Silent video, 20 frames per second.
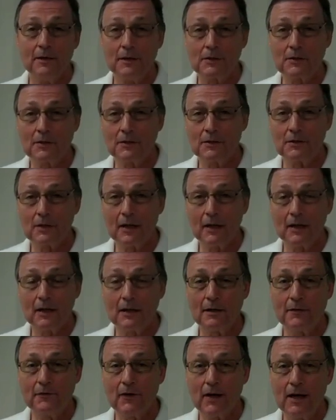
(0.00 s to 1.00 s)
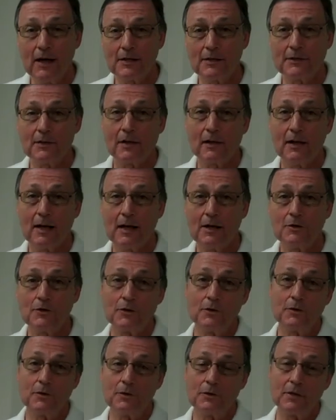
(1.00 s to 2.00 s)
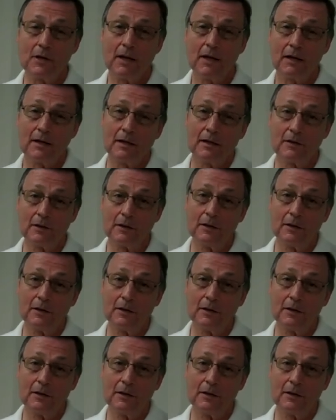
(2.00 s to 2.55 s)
This is a, device that allows you to take